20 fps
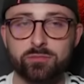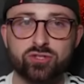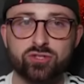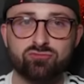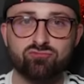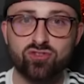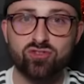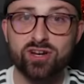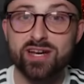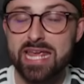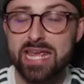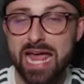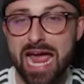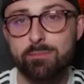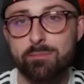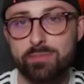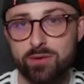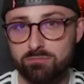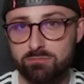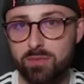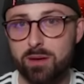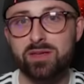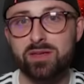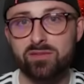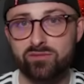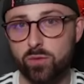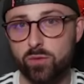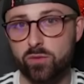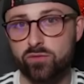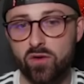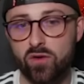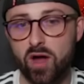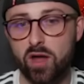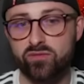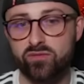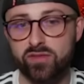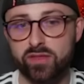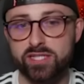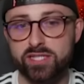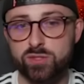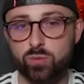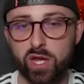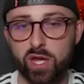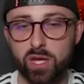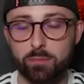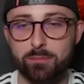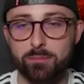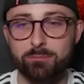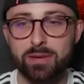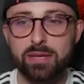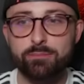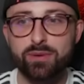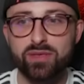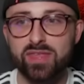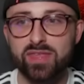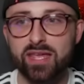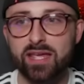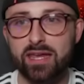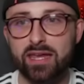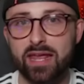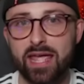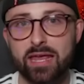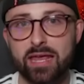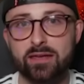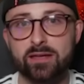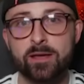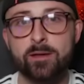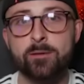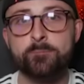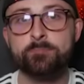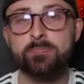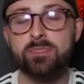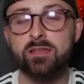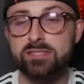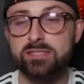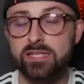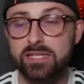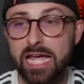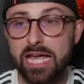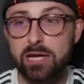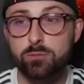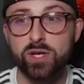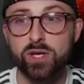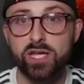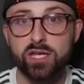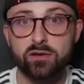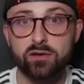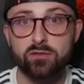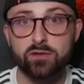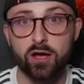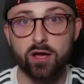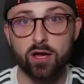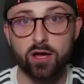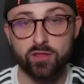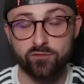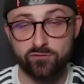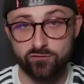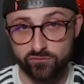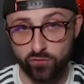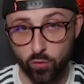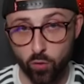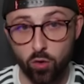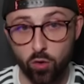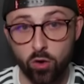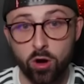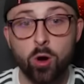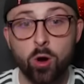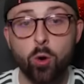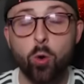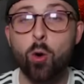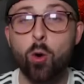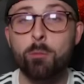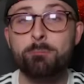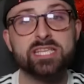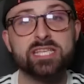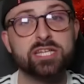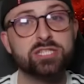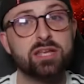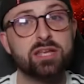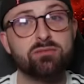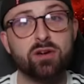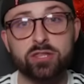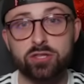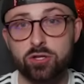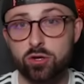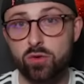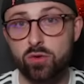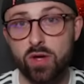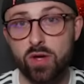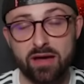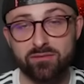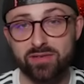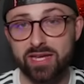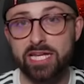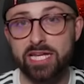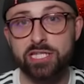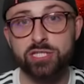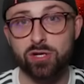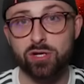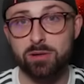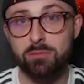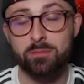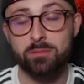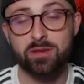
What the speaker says: I'm just really happy with my midfield 5 for this week, but maybe thinking ahead to game week 4, or potentially if I do have an injury